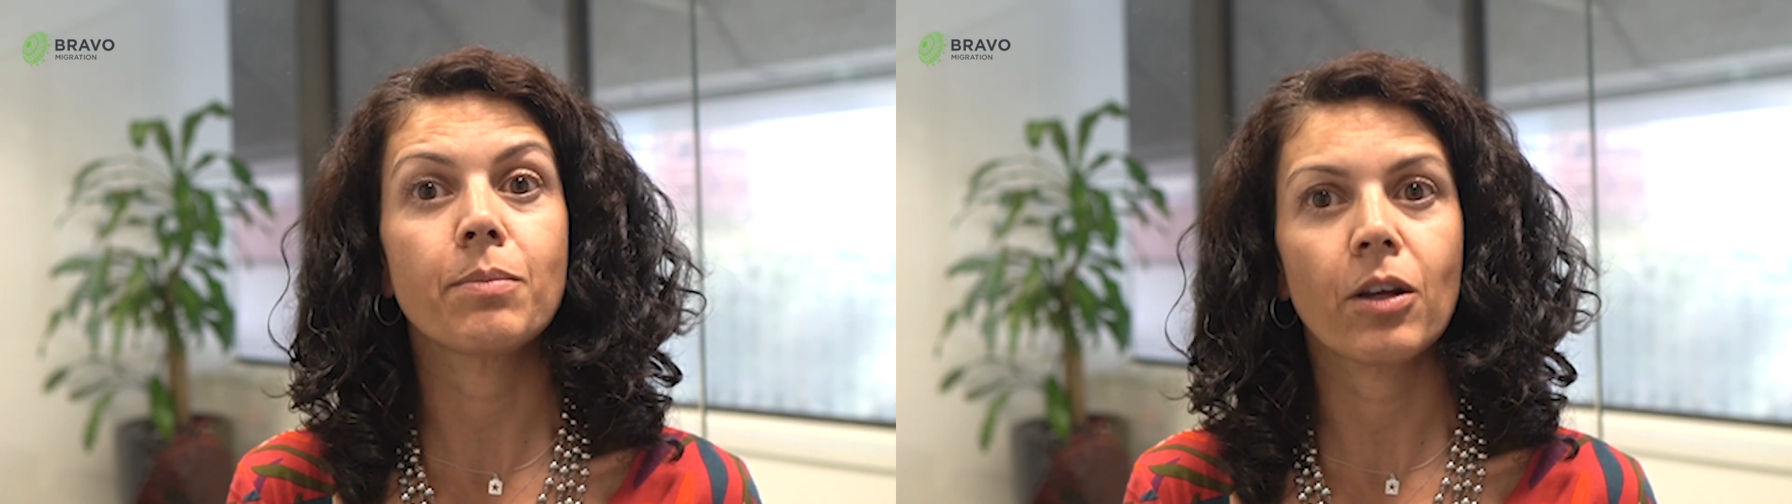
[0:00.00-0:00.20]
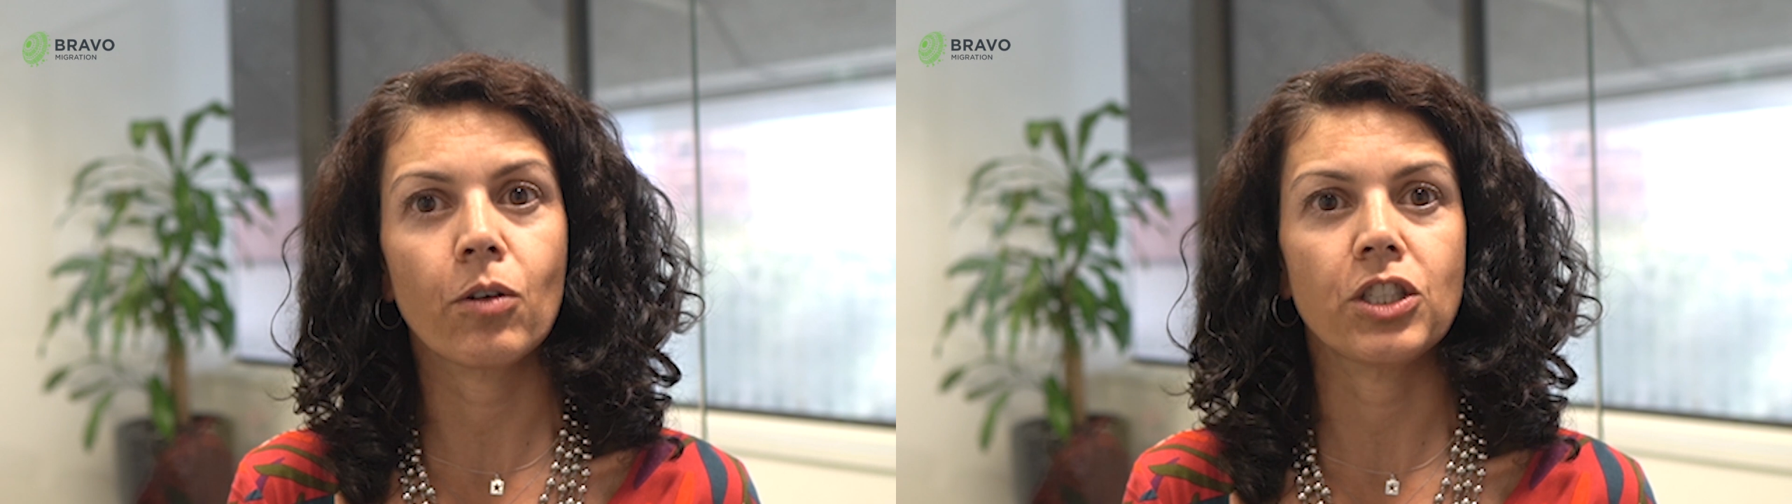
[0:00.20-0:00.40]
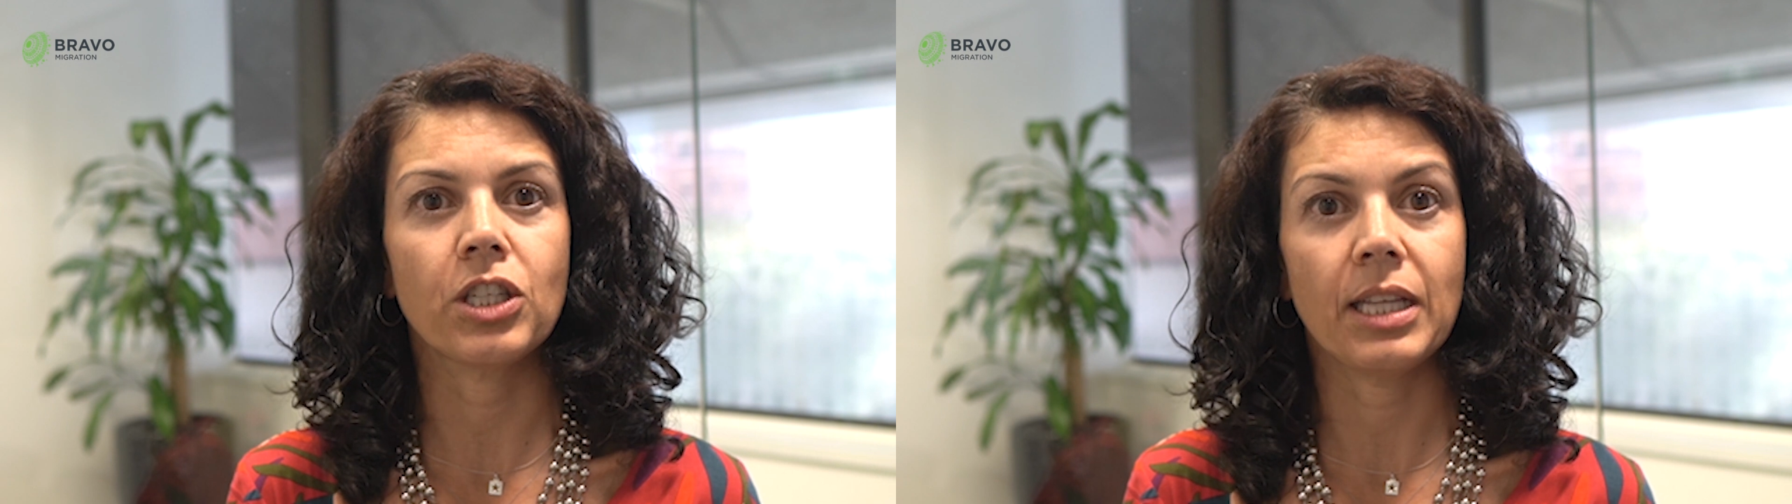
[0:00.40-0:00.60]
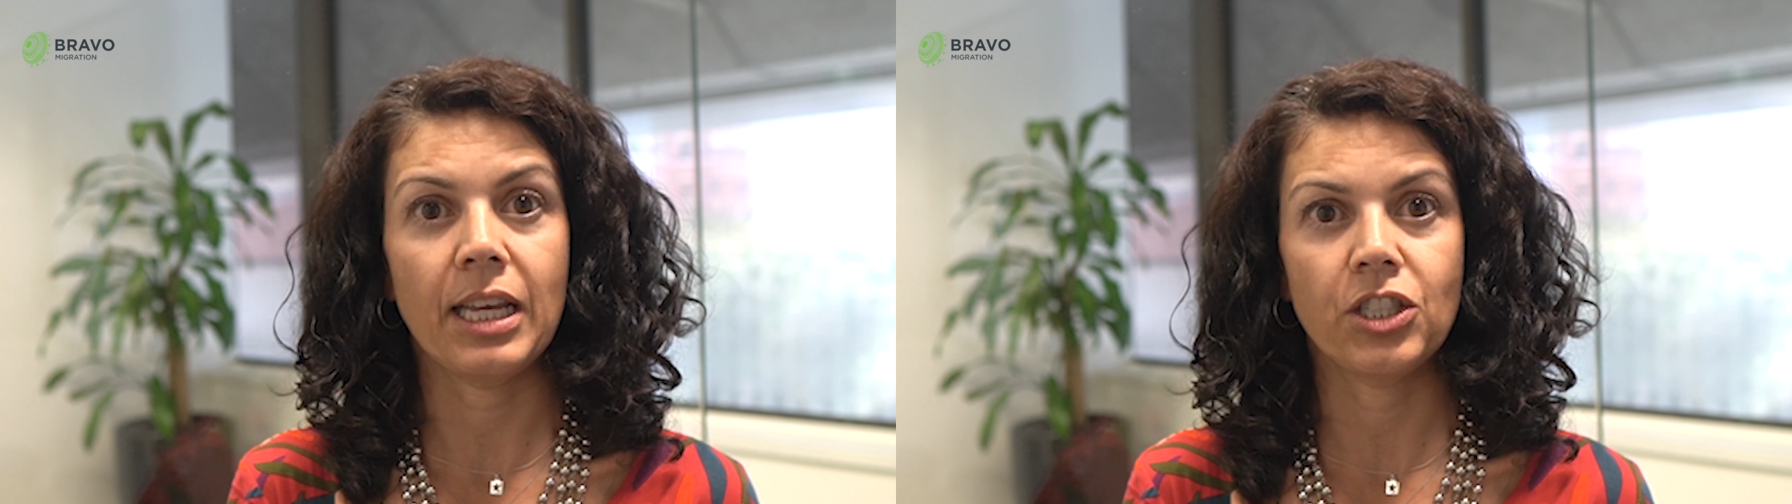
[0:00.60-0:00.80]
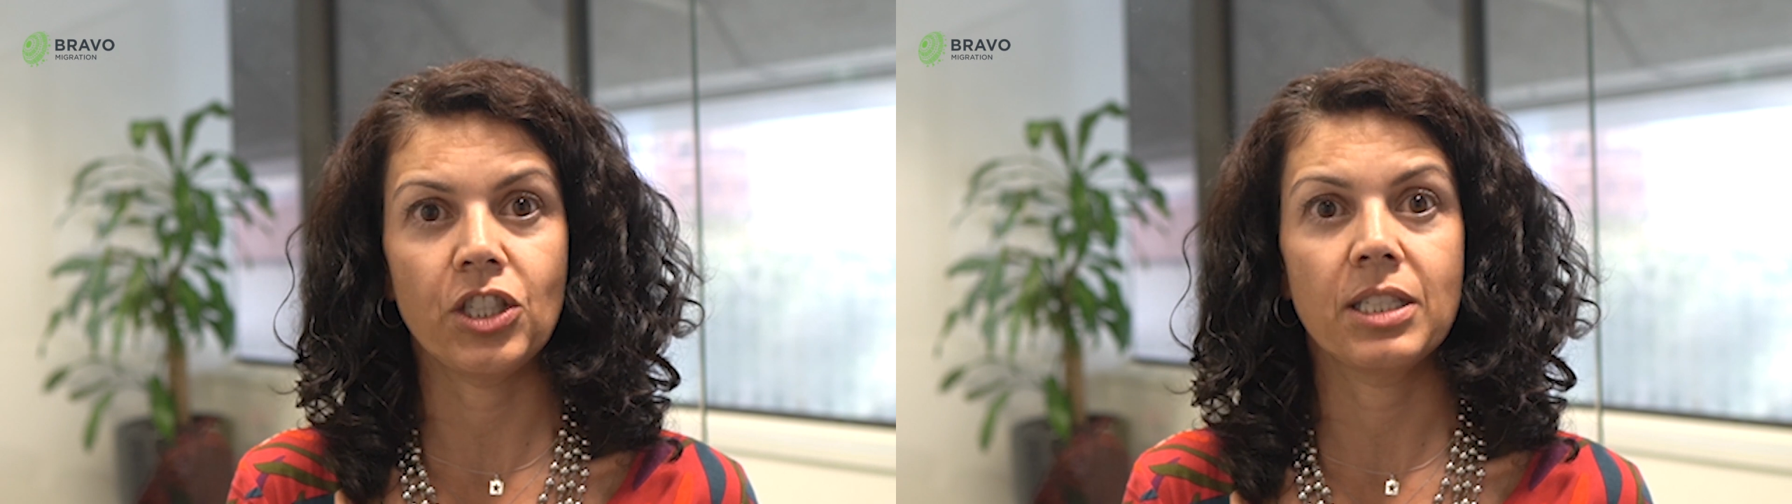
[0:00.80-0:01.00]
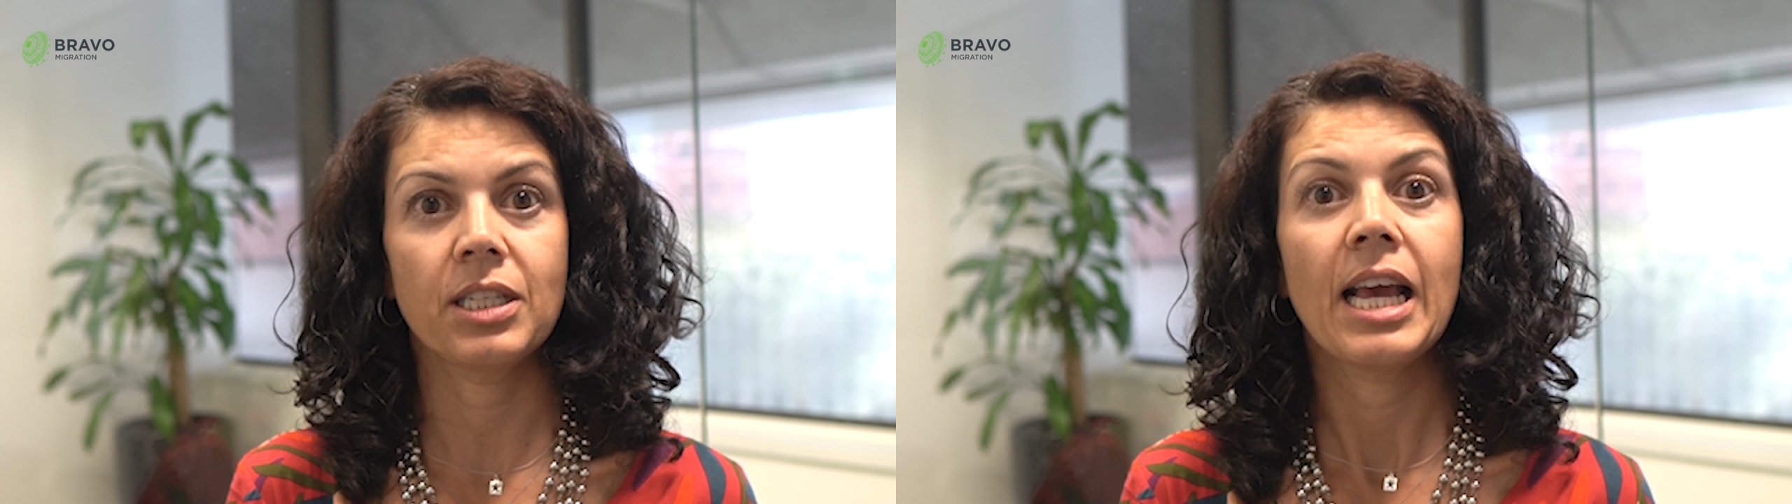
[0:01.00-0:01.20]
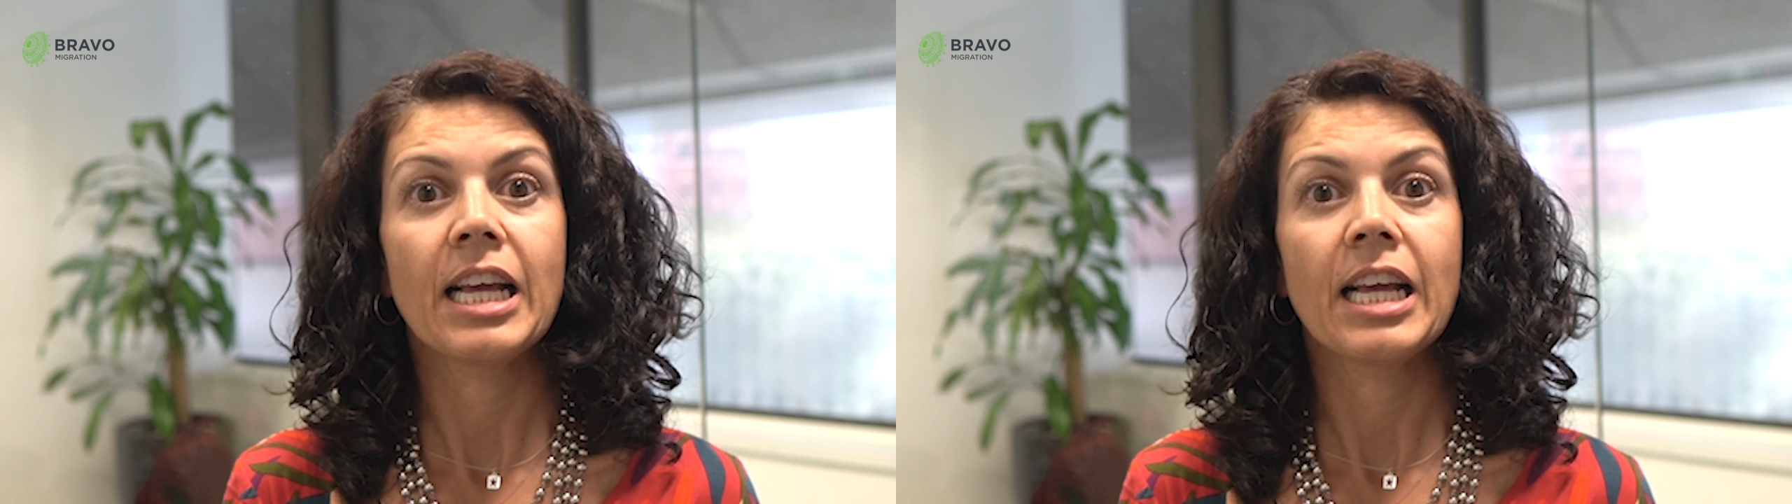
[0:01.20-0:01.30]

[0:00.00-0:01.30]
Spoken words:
migration agent